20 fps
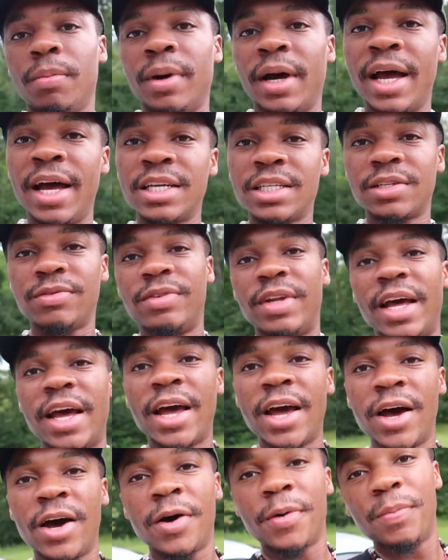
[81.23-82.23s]
But as of
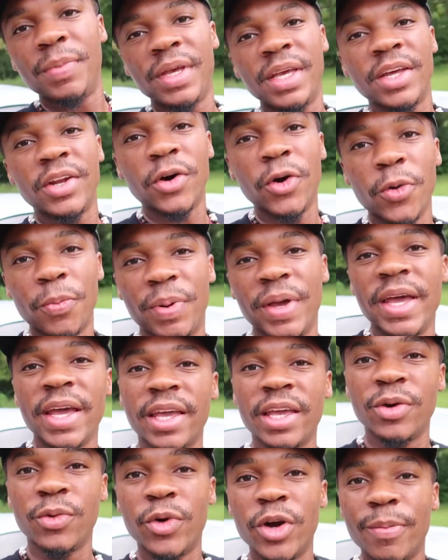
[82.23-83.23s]
now, me and old
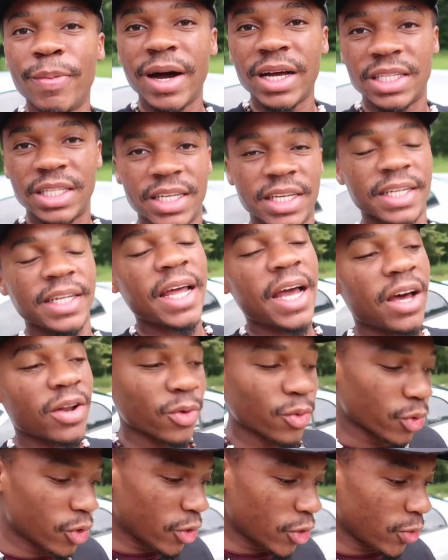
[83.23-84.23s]
Peggy, we're about to get down
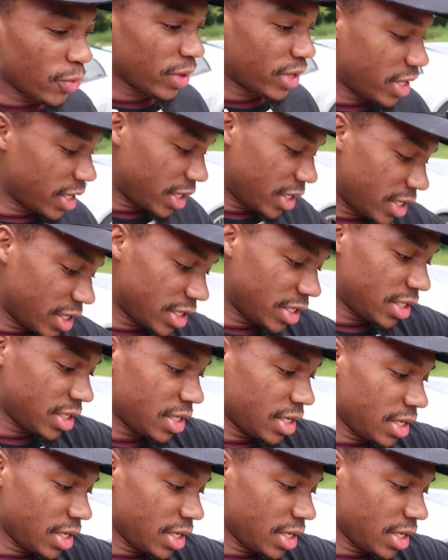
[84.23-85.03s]
the road because